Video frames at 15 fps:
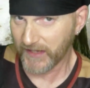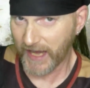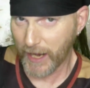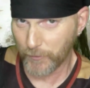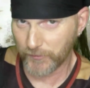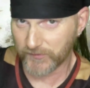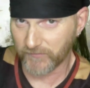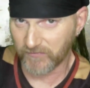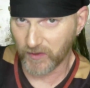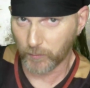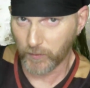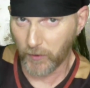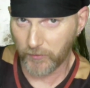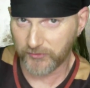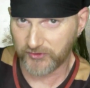hours of the
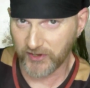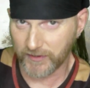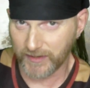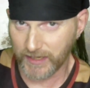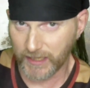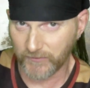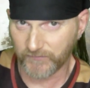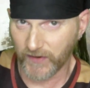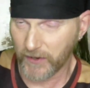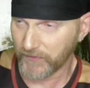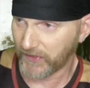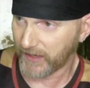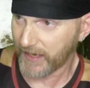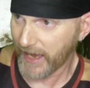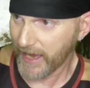woke chick getting fired,
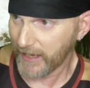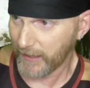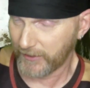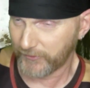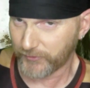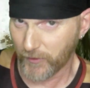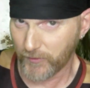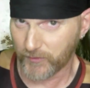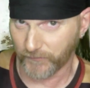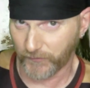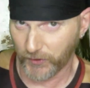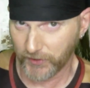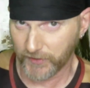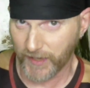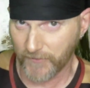the guy in charge of
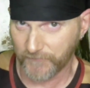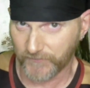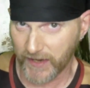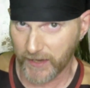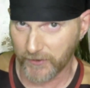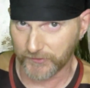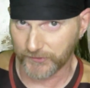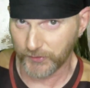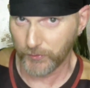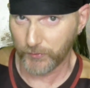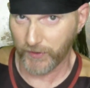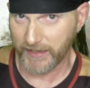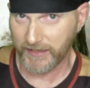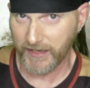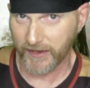her got fired too.
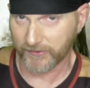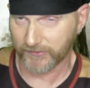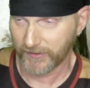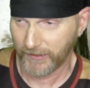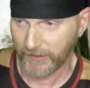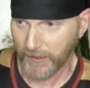And yes,